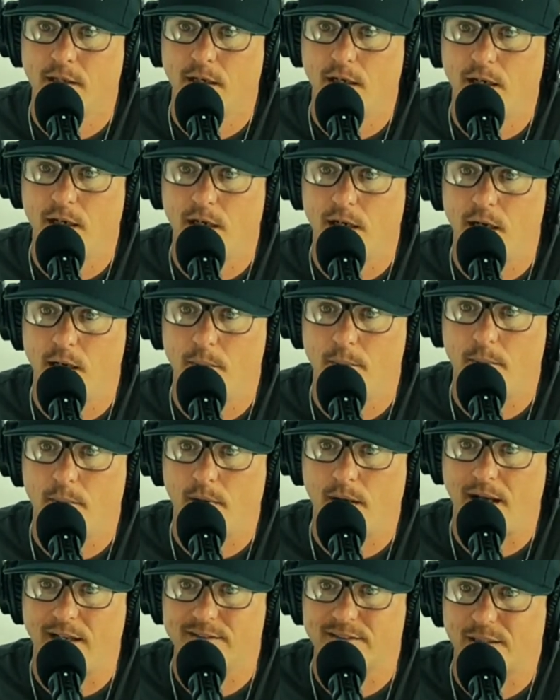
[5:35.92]
I
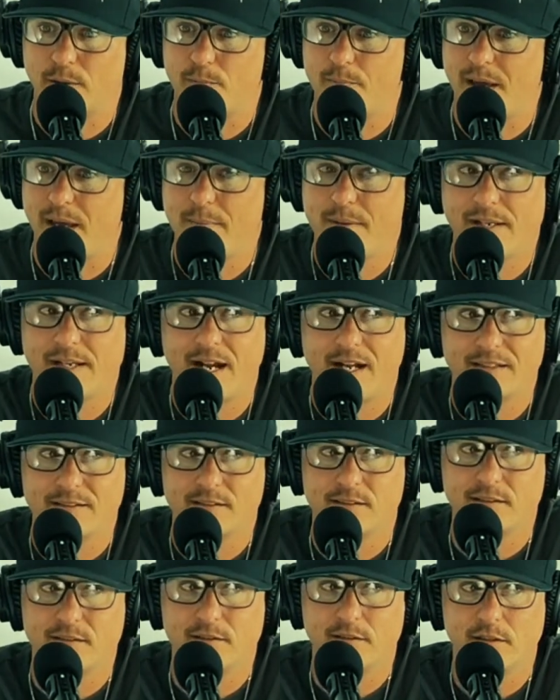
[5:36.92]
was like, maybe
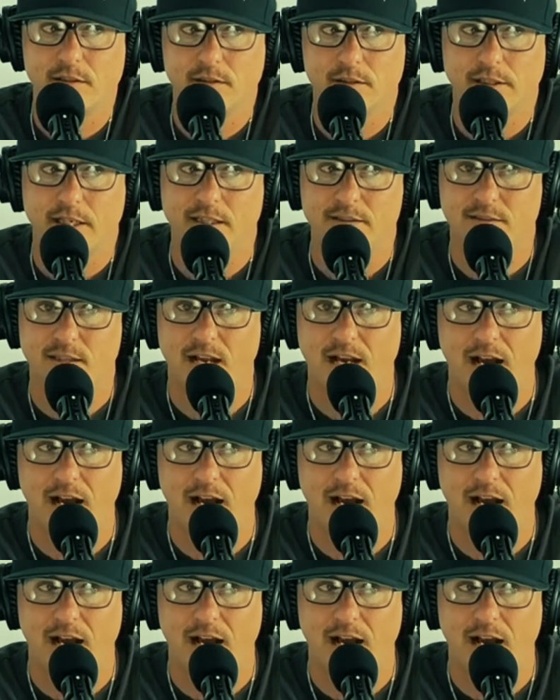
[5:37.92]
God's, because